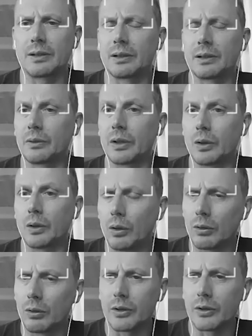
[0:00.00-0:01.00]
we
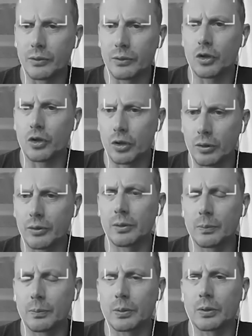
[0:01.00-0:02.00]
all su- should
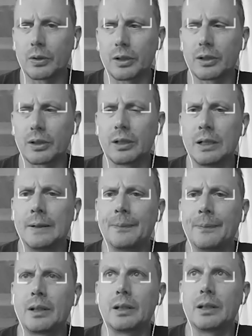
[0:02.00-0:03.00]
support
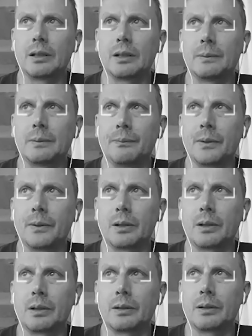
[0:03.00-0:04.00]
um,
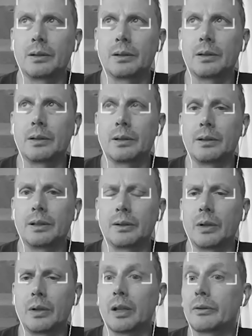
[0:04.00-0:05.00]
uh, and that
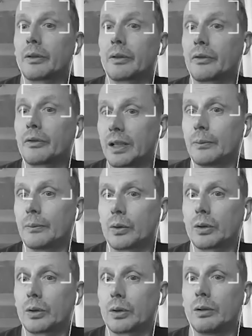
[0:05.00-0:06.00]
we have a
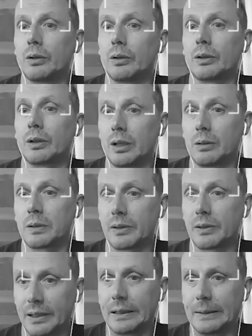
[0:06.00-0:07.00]
framework on a global
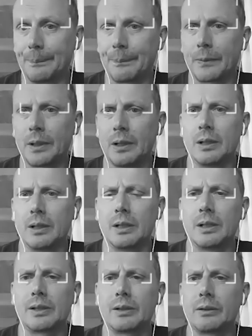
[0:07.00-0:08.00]
scale.
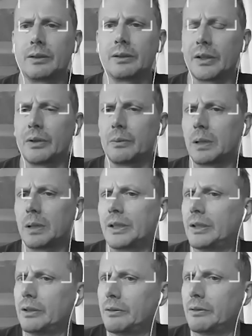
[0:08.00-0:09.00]
So driven by
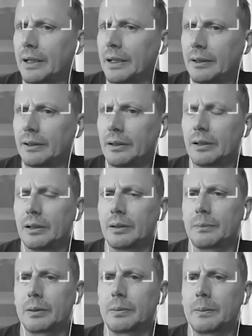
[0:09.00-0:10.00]
UN uh,
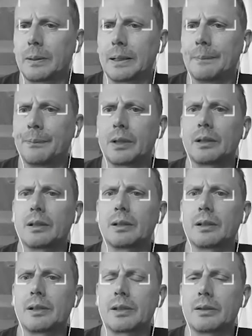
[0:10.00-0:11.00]
probably,
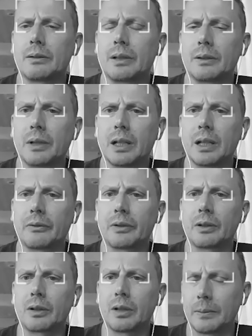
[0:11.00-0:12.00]
yeah, so that we have
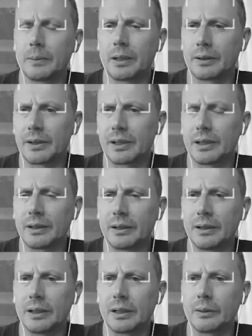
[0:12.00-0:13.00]
a common
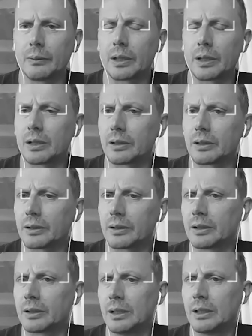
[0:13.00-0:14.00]
understanding where are the,
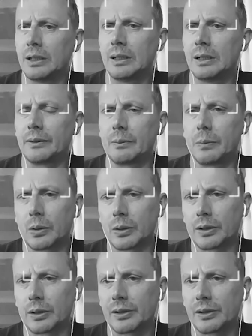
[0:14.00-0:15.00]
the
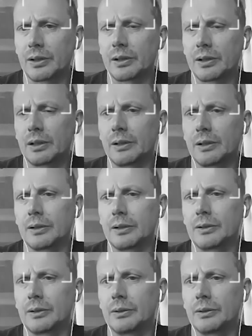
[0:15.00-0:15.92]
borders uh, to